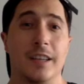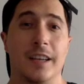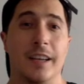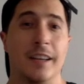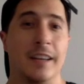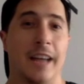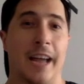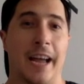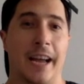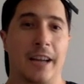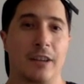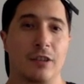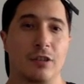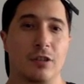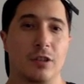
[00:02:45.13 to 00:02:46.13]
and
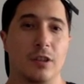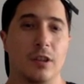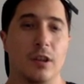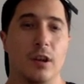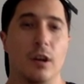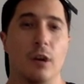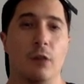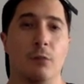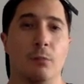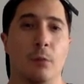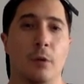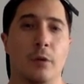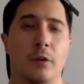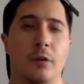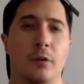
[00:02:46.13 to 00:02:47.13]
ash of
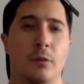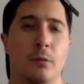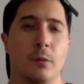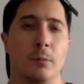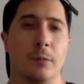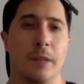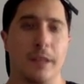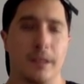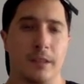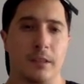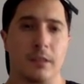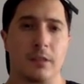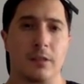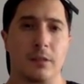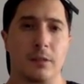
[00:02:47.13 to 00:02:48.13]
murdered remains.